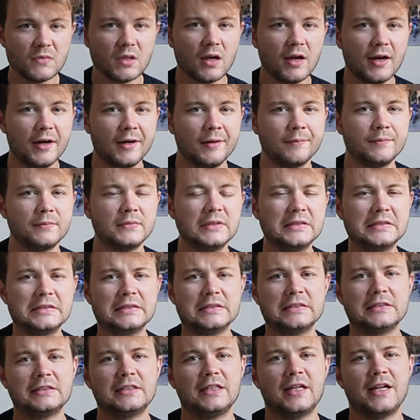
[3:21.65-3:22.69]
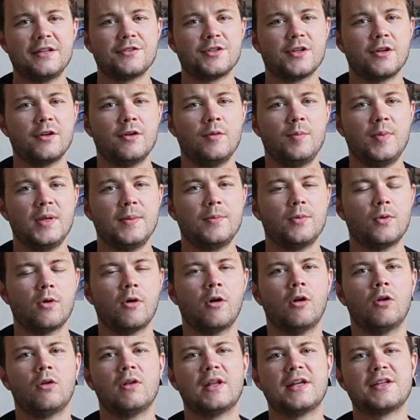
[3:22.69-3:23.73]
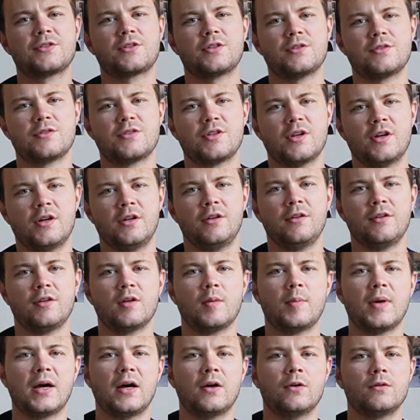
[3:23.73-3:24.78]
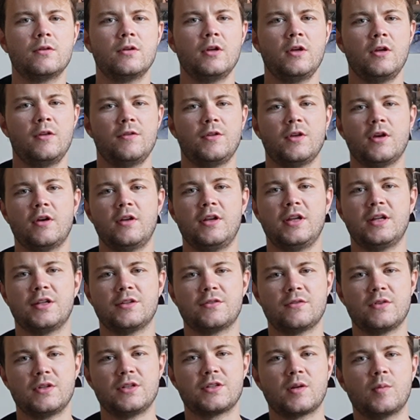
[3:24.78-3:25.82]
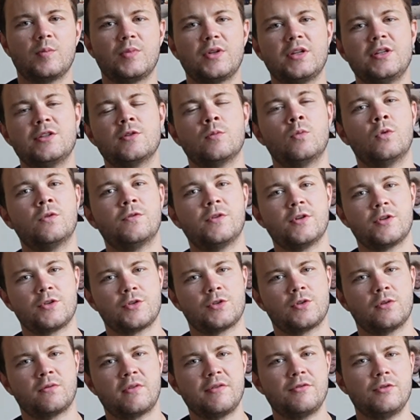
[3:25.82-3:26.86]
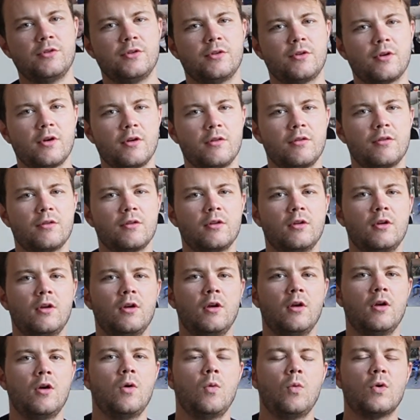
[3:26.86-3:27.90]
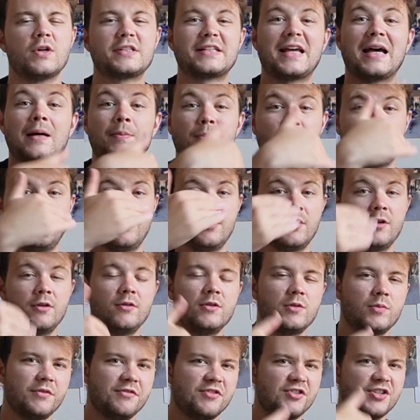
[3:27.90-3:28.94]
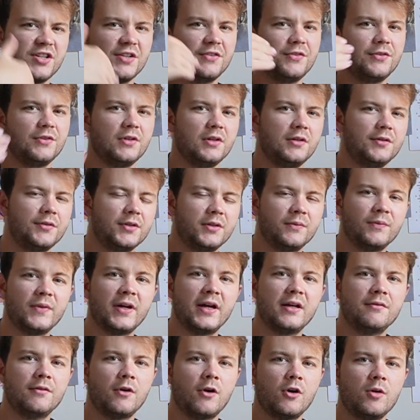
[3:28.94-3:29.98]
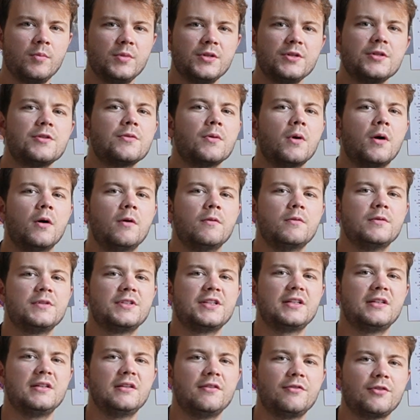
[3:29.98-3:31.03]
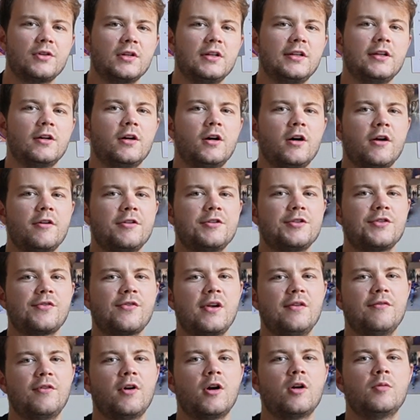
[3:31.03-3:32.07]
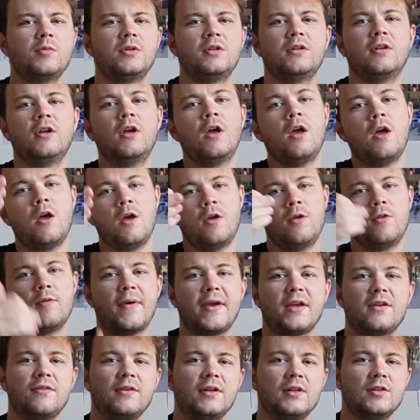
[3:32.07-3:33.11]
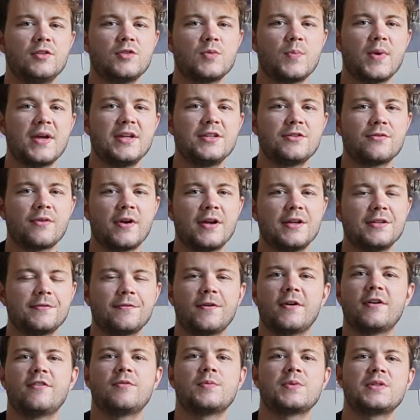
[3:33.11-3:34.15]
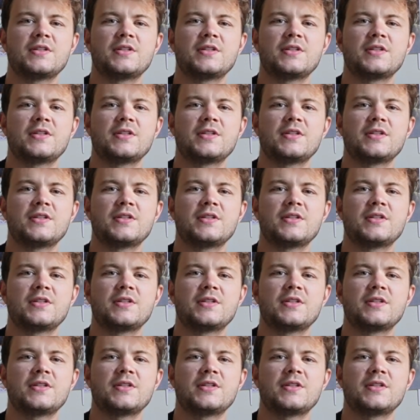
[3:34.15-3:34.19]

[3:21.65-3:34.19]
And so people are a lot less concerned about the earnings of these companies and more focused on revenue growth. What's happened though is we've shifted from that environment to a significantly higher interest rate environment. Bank of England's base rate is 5%.